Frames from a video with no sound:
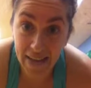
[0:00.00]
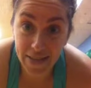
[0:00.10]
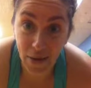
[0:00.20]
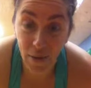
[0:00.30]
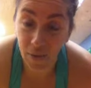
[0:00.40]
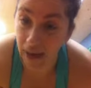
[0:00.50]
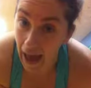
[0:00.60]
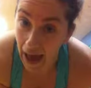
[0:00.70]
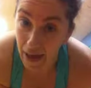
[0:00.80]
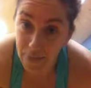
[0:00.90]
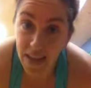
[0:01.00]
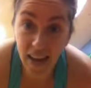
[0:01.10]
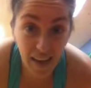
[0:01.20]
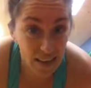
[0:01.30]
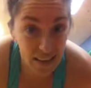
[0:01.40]
So abs,
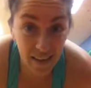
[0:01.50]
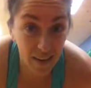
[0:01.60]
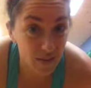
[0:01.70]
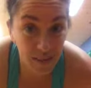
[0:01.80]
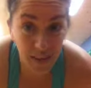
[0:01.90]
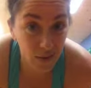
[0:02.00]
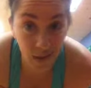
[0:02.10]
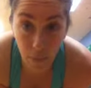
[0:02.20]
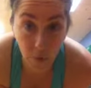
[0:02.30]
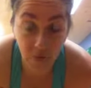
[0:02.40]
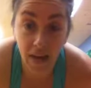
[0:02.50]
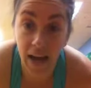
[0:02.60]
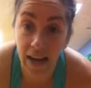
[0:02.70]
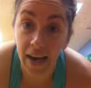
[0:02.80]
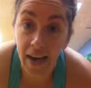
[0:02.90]
you know, they don't come
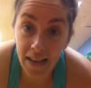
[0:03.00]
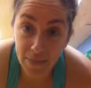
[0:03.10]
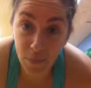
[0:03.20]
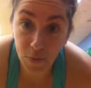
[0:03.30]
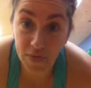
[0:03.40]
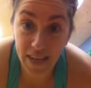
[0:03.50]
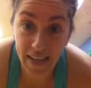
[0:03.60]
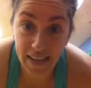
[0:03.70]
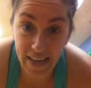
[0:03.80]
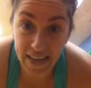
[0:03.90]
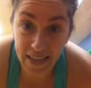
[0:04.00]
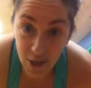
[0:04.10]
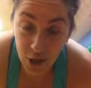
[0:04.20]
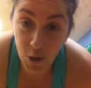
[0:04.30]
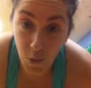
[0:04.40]
overnight. Moves like this,
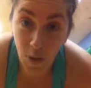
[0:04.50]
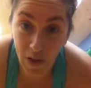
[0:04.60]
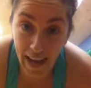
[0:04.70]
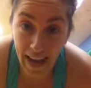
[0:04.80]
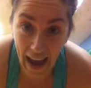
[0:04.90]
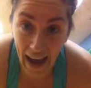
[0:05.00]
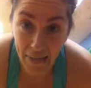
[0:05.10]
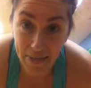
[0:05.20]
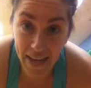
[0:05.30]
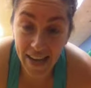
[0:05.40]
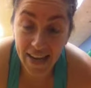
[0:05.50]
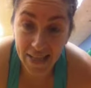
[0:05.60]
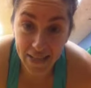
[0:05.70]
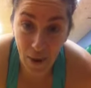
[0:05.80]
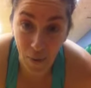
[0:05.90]
you will get abs.
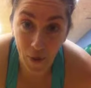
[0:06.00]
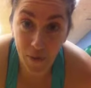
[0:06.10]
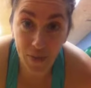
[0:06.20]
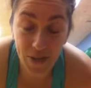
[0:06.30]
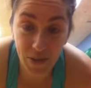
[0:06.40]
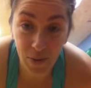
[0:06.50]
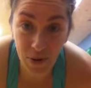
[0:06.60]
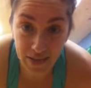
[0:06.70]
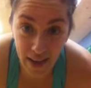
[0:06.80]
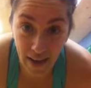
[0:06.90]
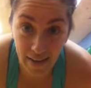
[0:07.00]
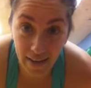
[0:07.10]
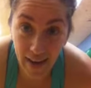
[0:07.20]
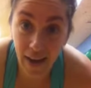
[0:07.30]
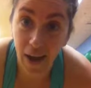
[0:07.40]
So when you are
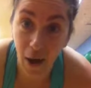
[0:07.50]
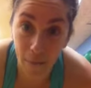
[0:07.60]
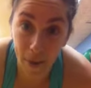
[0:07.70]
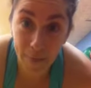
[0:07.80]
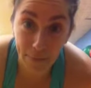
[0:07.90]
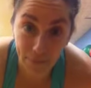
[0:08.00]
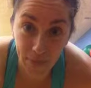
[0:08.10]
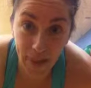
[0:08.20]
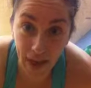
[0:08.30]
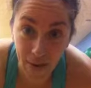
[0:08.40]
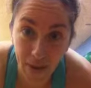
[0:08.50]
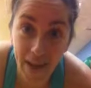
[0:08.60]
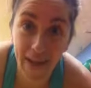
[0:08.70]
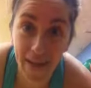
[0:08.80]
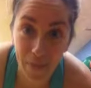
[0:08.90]
done, comment below
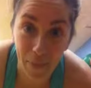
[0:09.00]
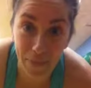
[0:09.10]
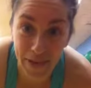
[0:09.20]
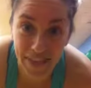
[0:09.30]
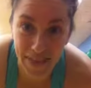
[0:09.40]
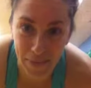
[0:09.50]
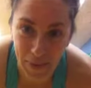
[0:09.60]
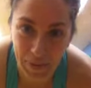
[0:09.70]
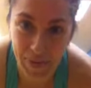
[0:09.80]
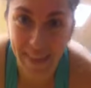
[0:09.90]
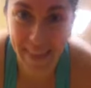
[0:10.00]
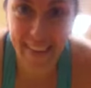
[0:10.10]
beast mode.